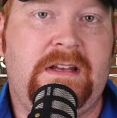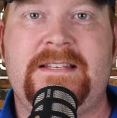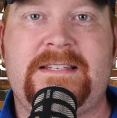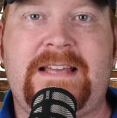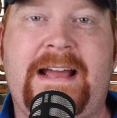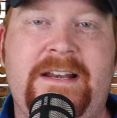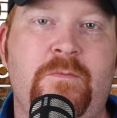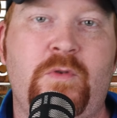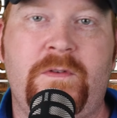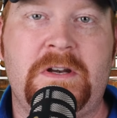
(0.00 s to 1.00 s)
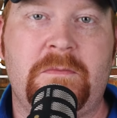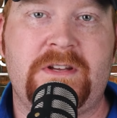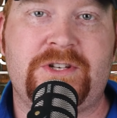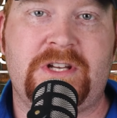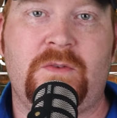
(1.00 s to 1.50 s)
This guide to moving to
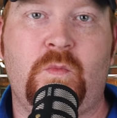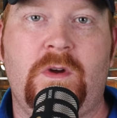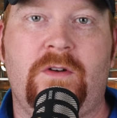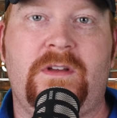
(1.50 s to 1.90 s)
Michigan will